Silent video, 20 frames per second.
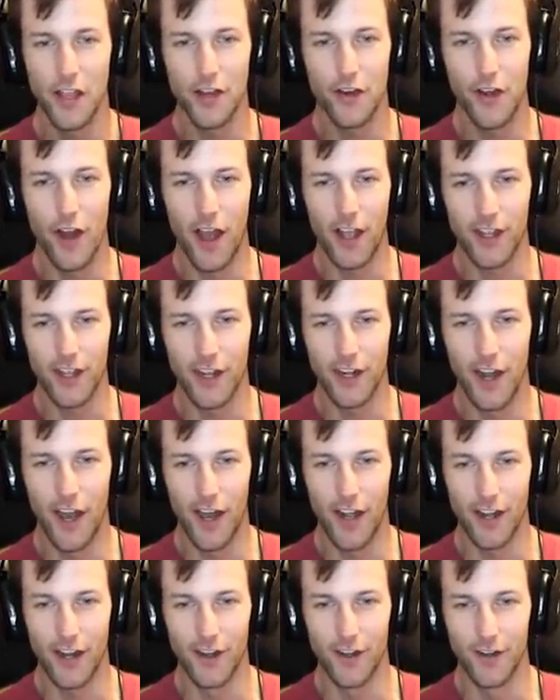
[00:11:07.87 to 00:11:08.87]
You're not getting
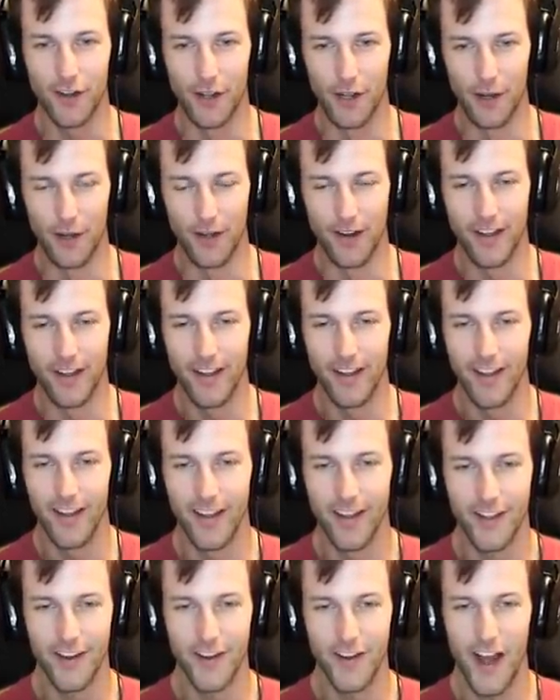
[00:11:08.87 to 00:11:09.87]
out of here, dude.
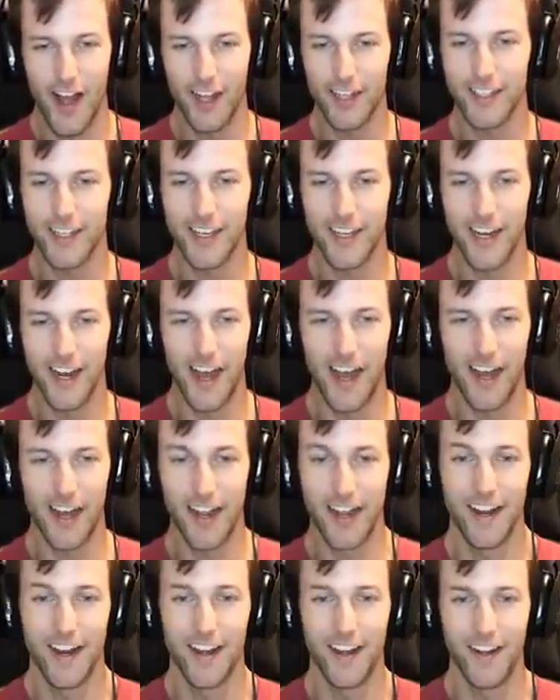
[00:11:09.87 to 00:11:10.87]
You're not getting
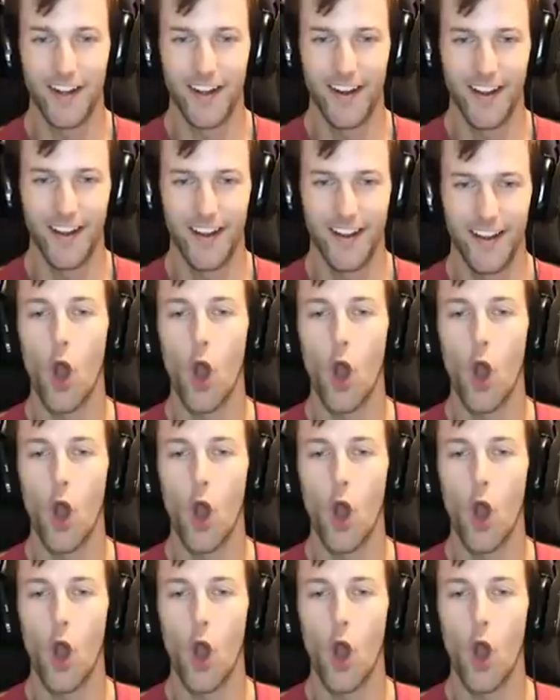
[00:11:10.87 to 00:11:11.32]
out of here.